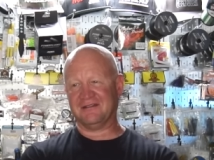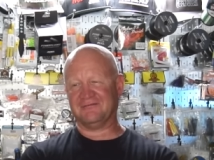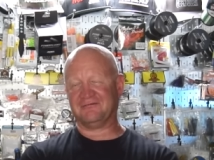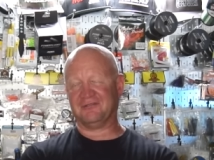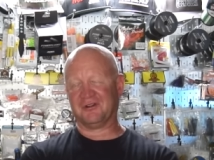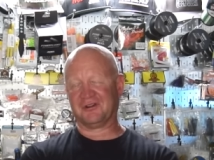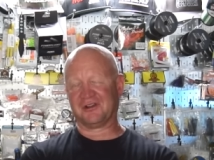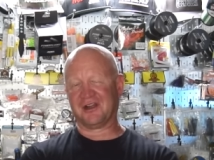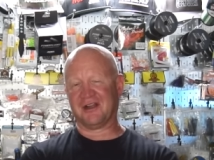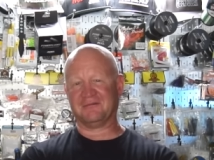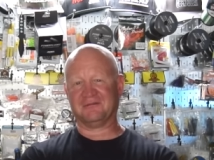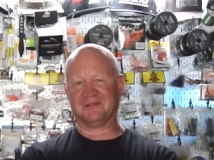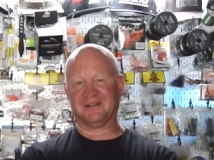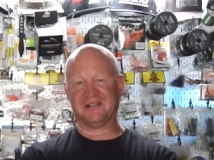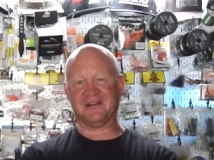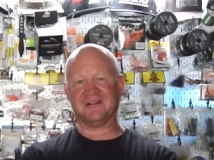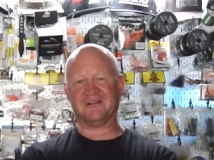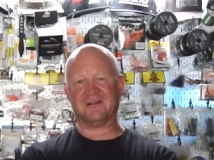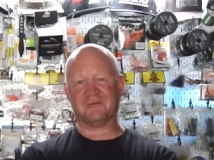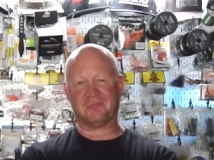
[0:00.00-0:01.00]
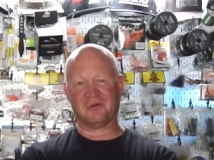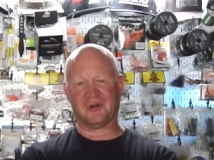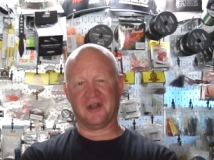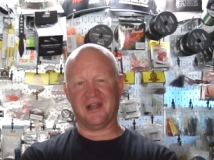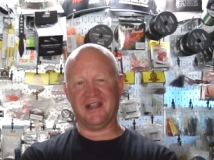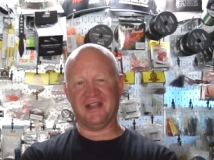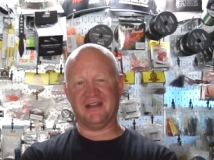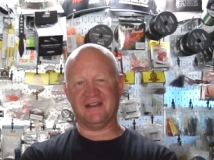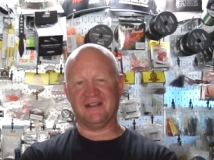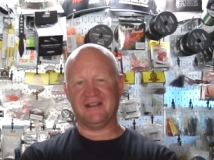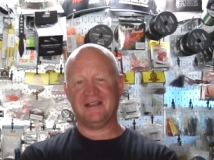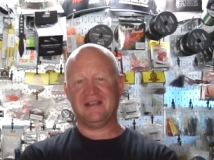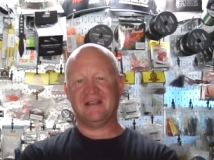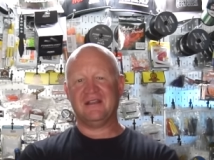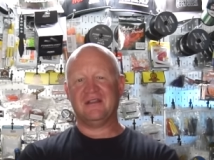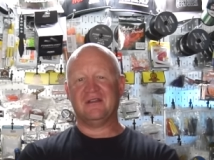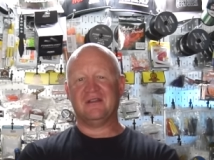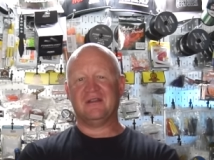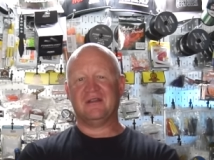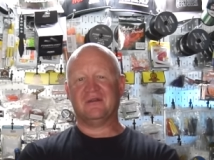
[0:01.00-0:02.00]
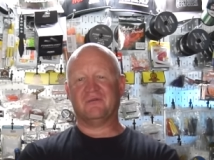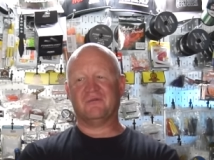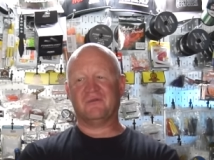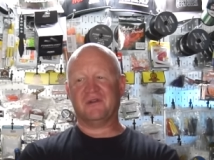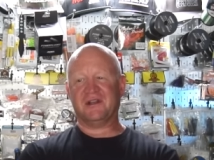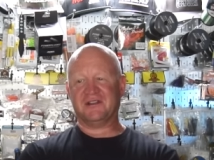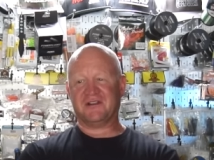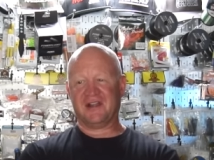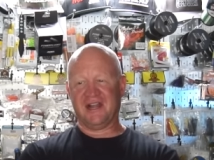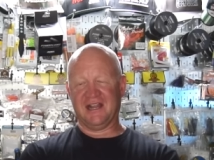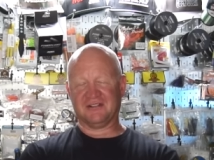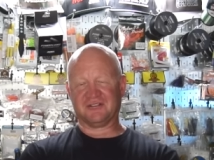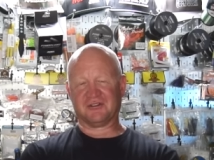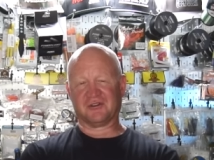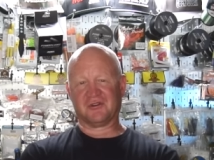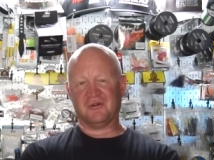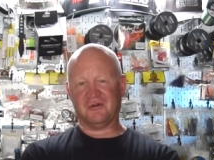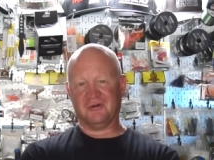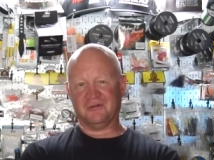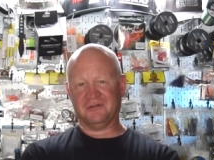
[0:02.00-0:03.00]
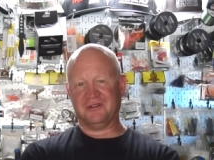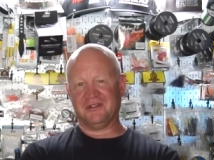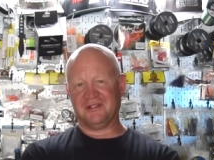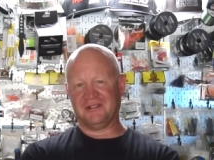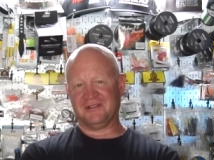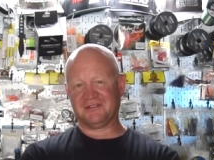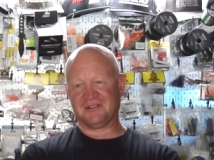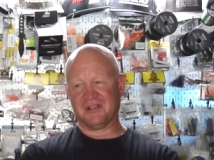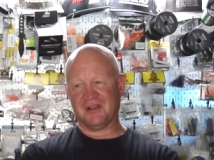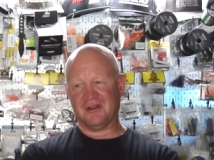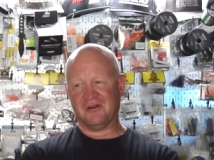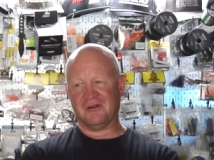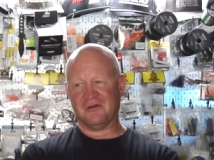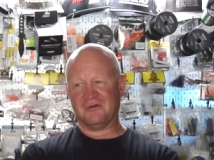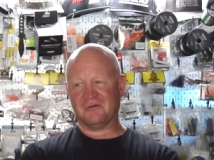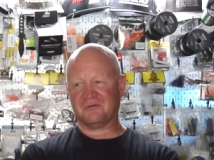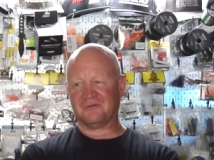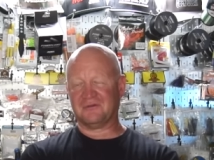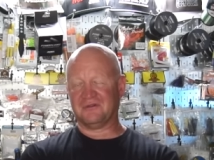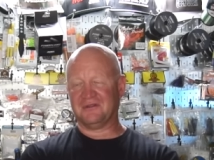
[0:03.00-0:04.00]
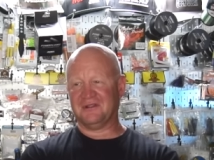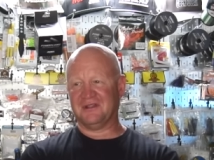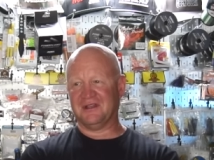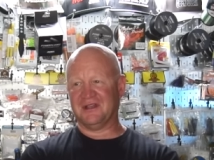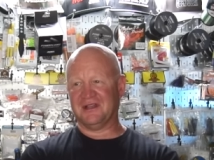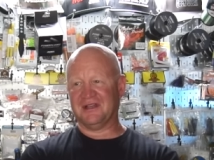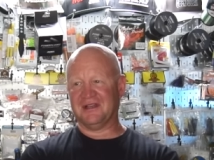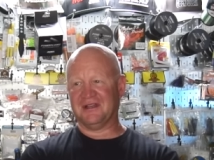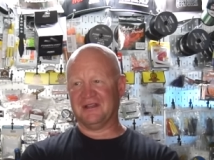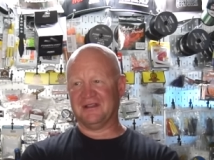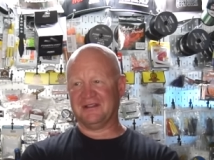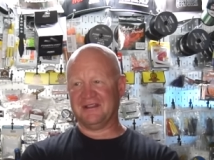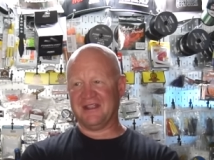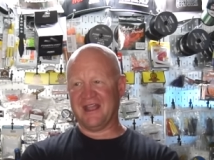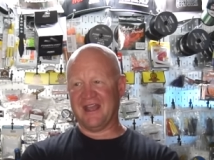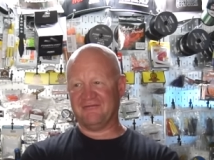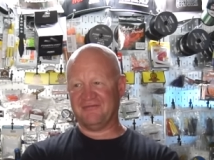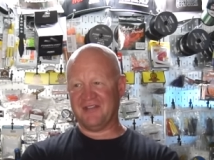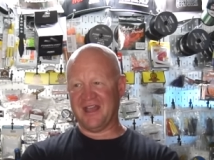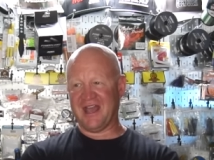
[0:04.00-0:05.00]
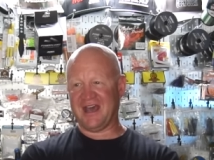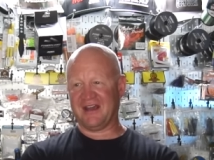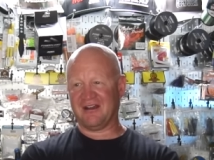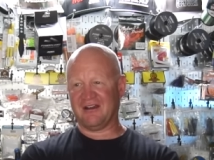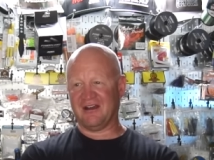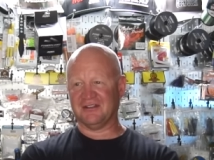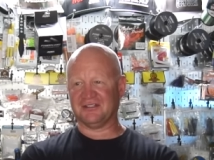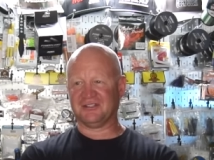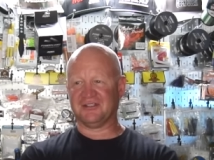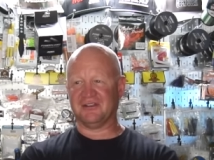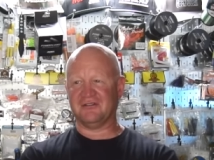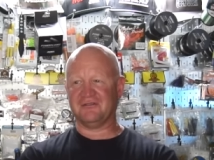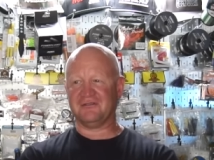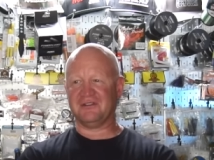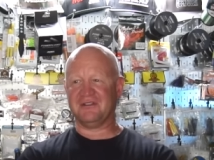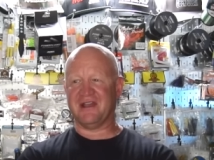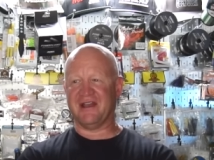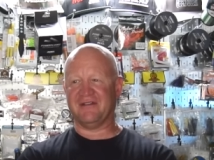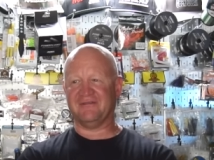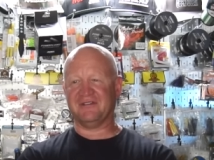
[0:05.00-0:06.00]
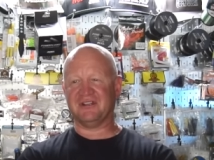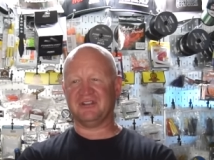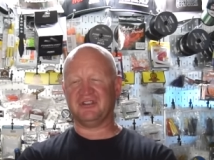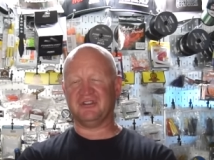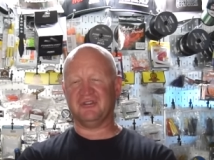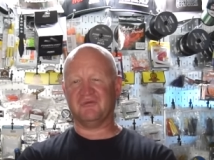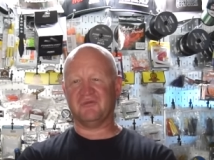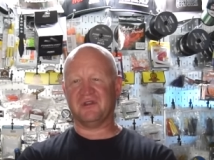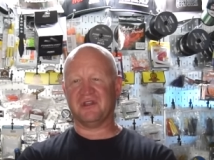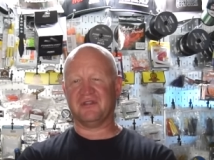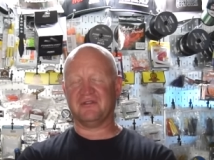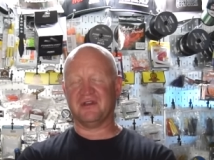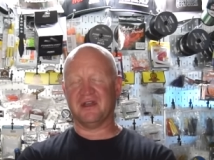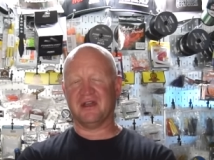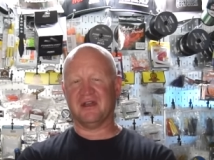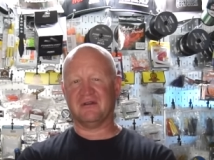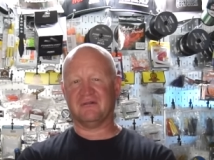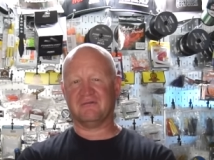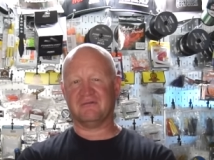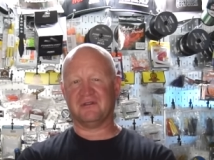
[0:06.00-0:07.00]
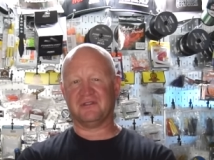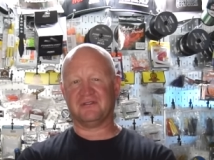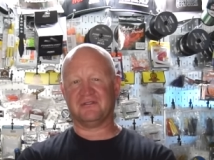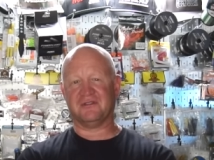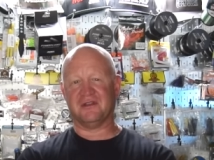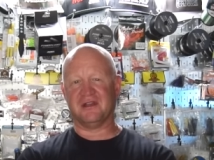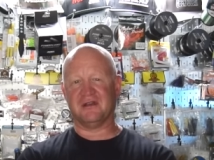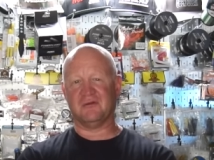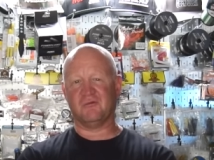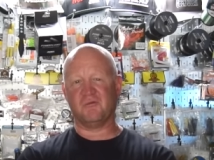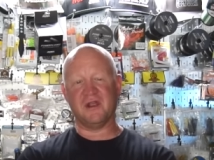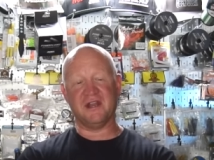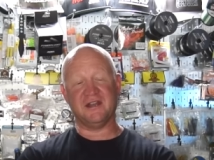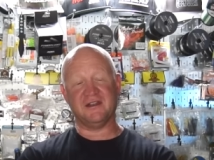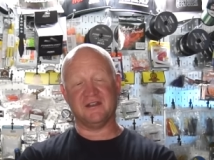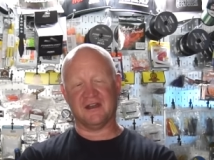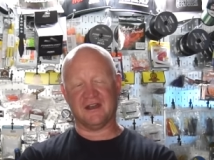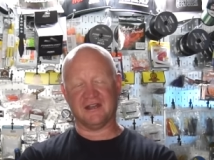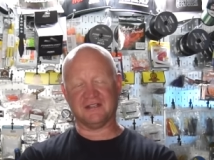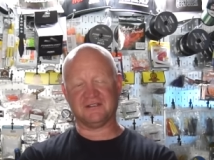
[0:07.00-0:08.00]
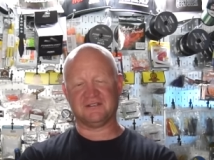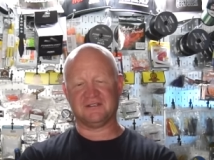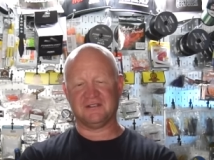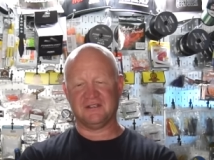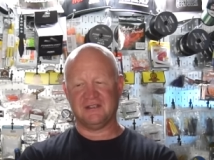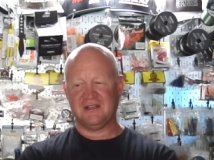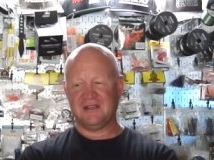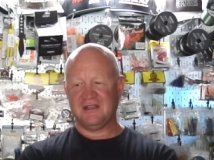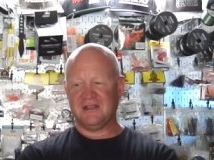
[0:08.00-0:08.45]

fluorocarbon leader to braid when your hands are cold. So you have that. Also, you have an issue with wind knots.